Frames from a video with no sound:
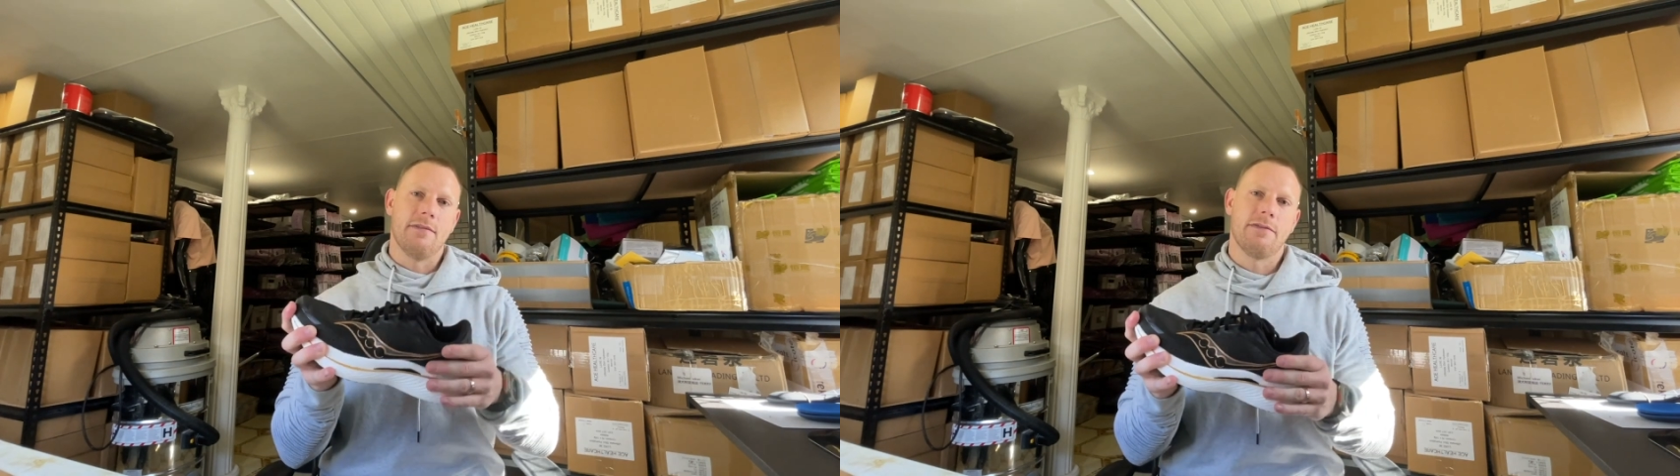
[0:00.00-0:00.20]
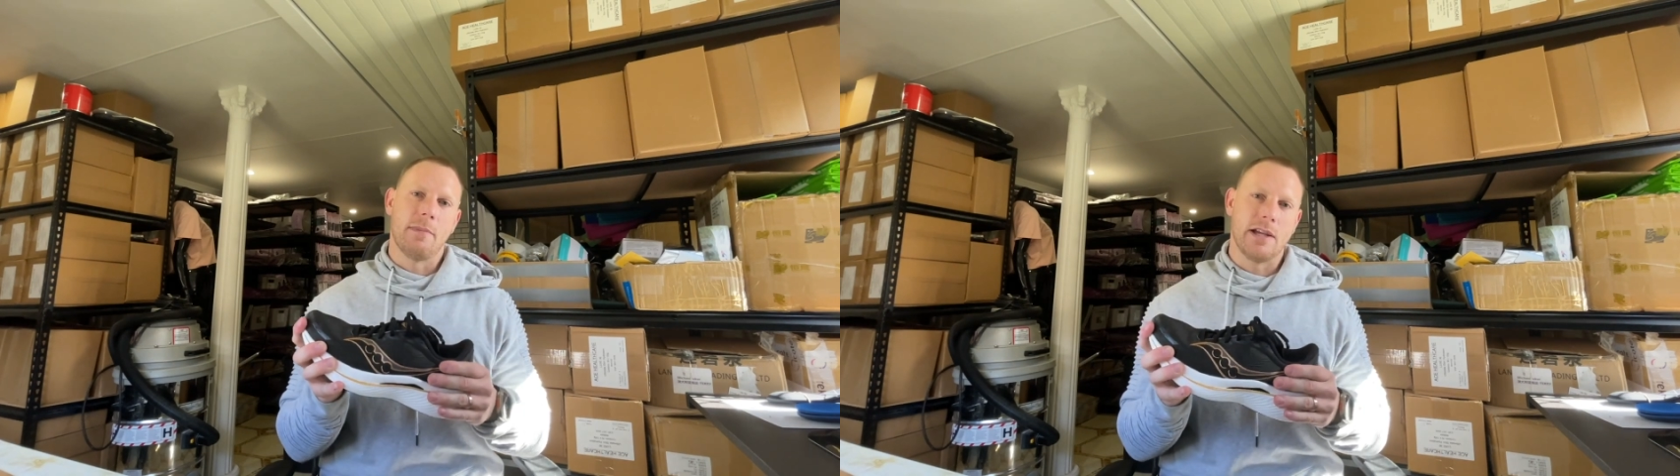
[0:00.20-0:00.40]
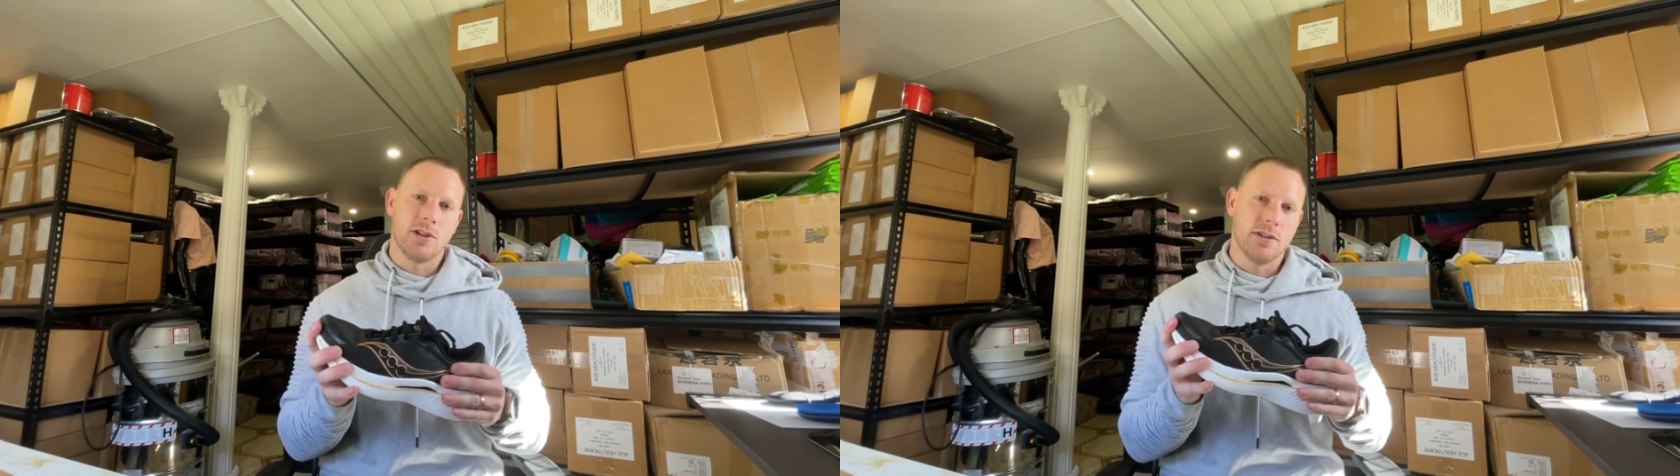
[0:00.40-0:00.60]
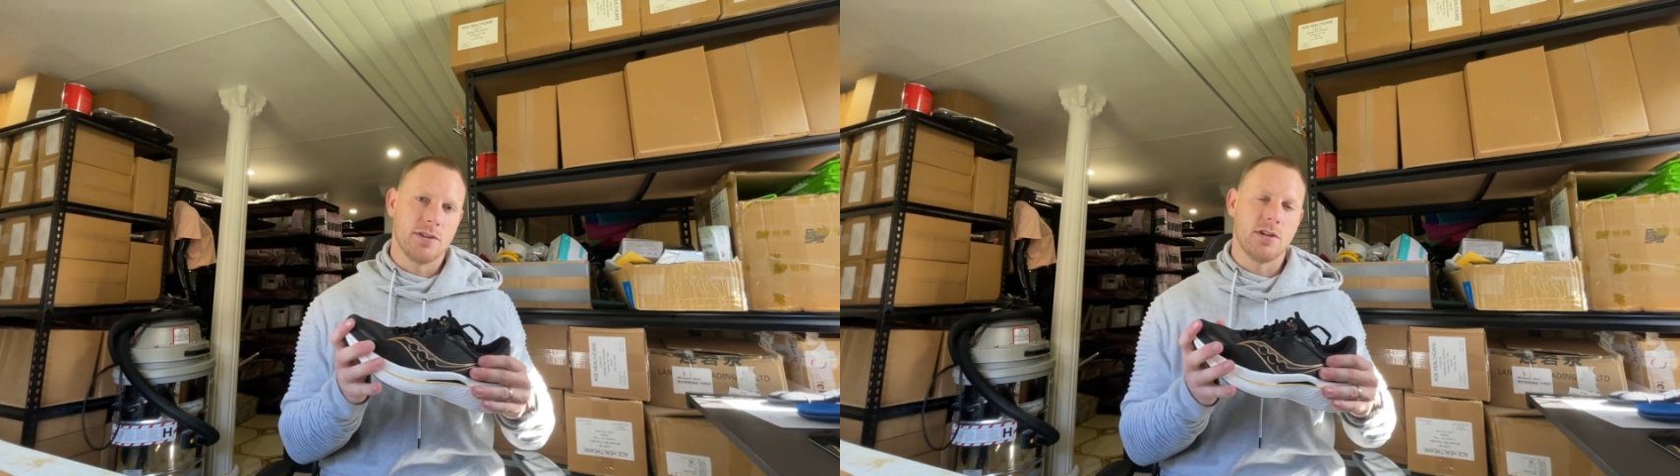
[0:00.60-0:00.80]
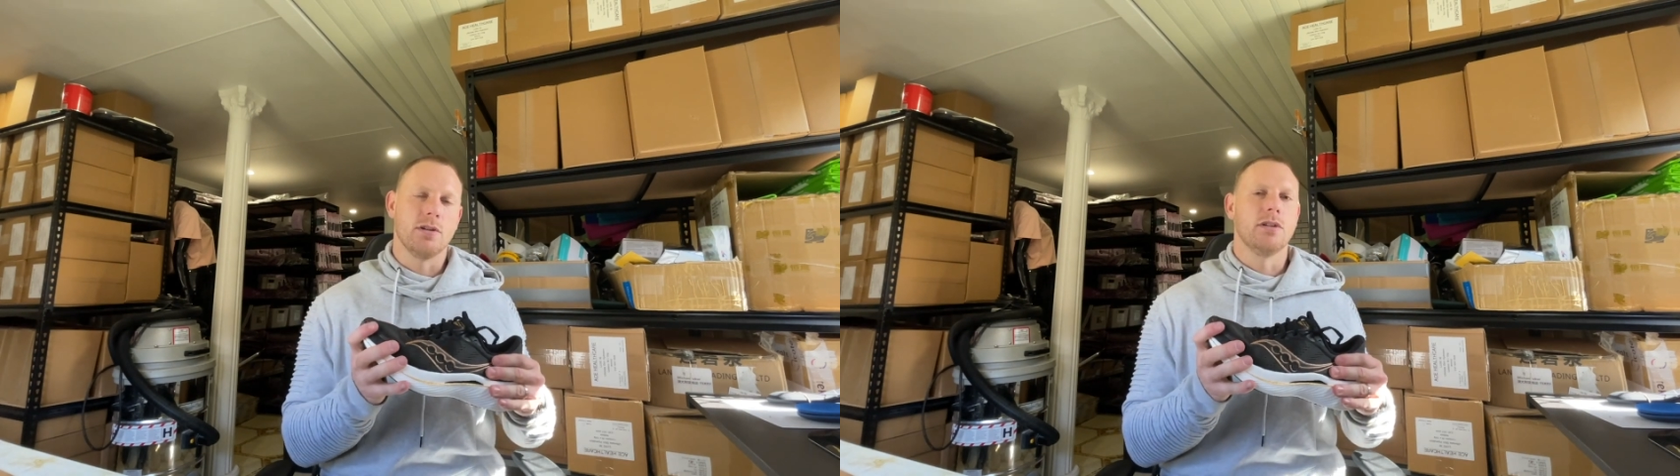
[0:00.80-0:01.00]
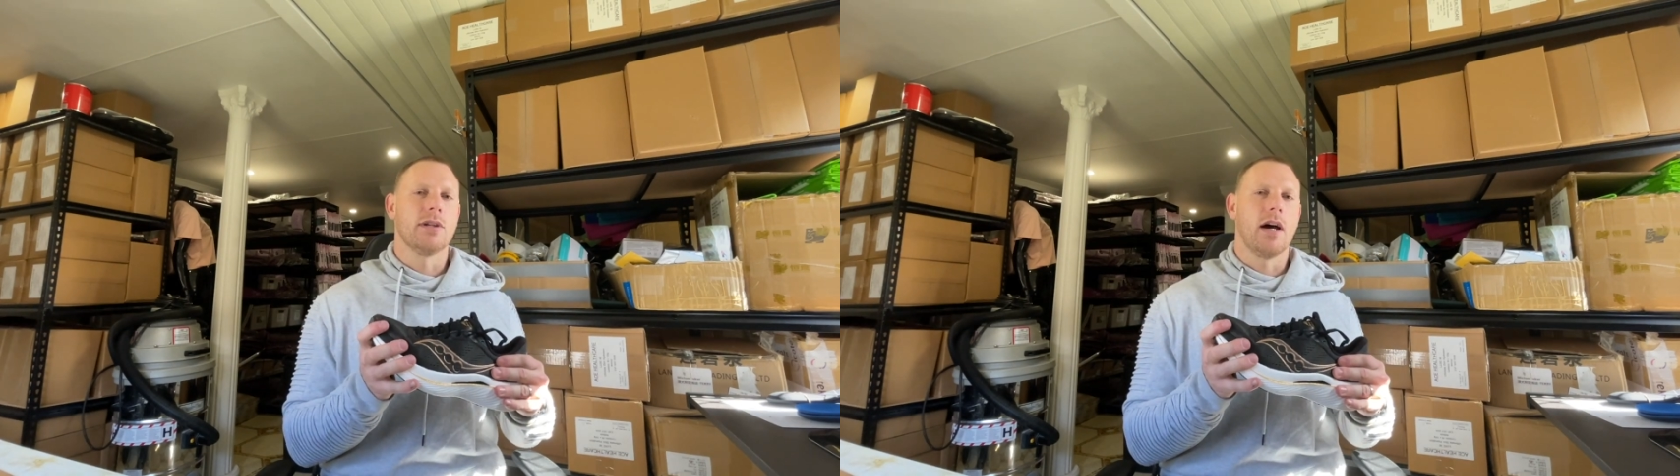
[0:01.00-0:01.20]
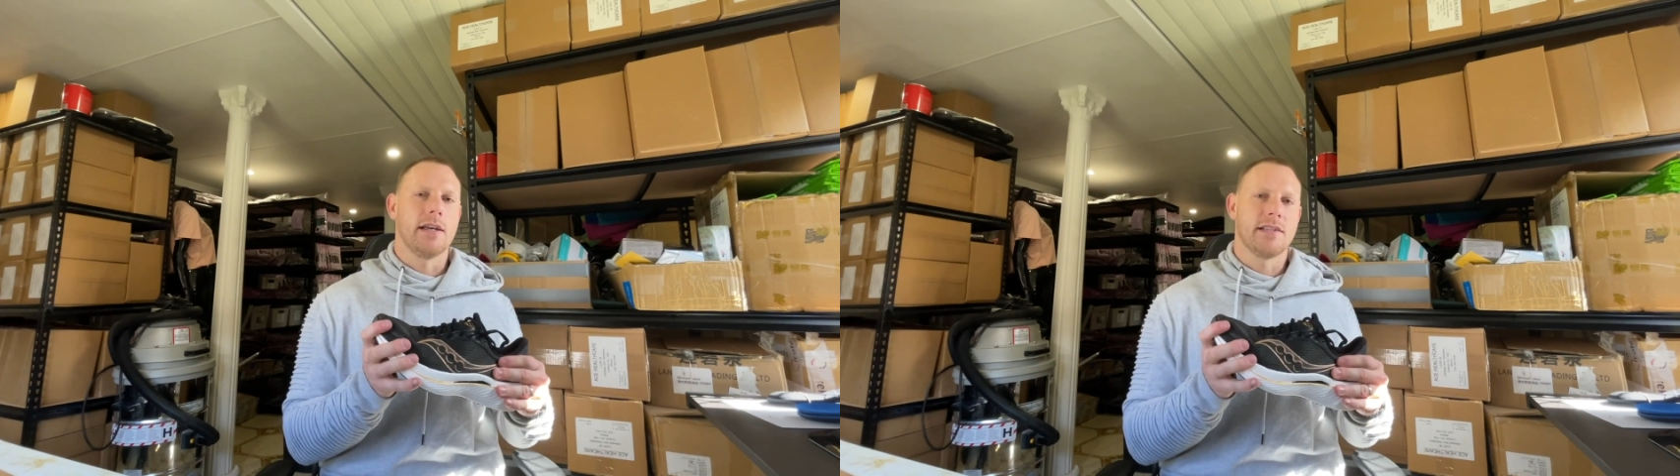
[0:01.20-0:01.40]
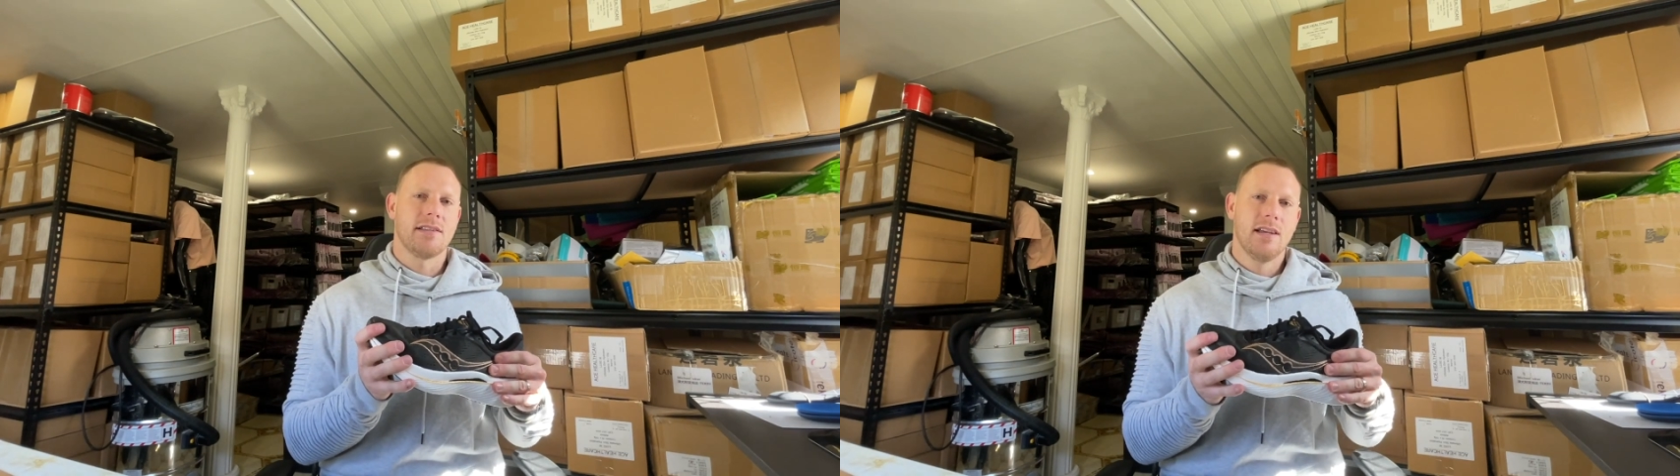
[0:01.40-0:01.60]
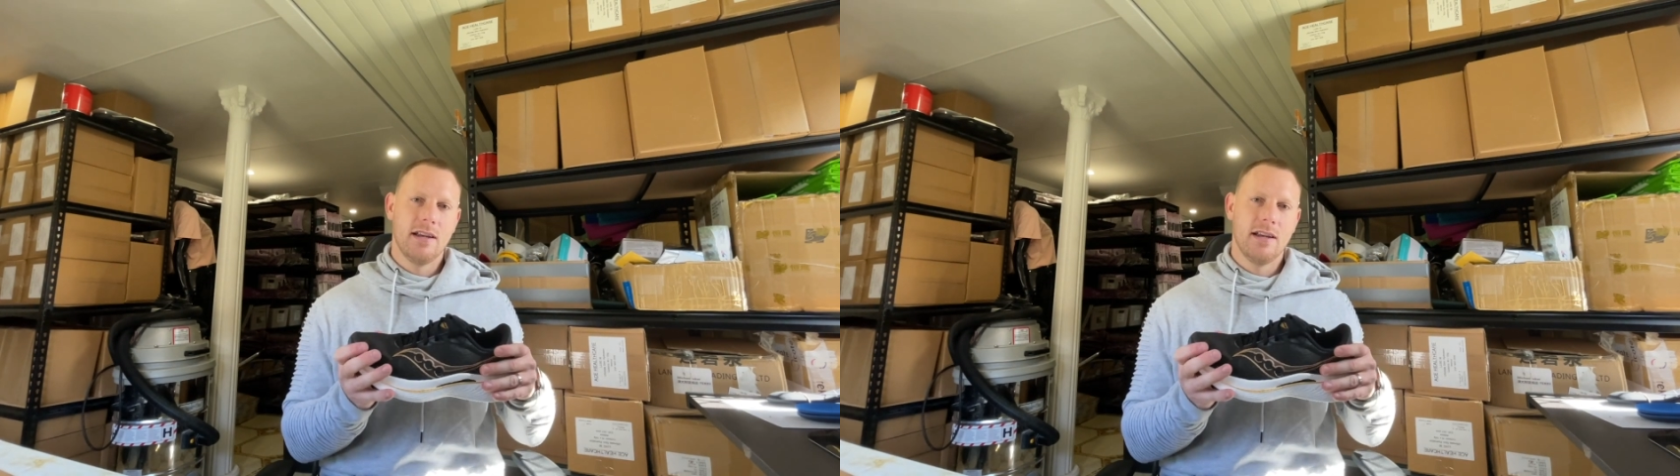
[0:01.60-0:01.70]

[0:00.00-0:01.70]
information to you guys.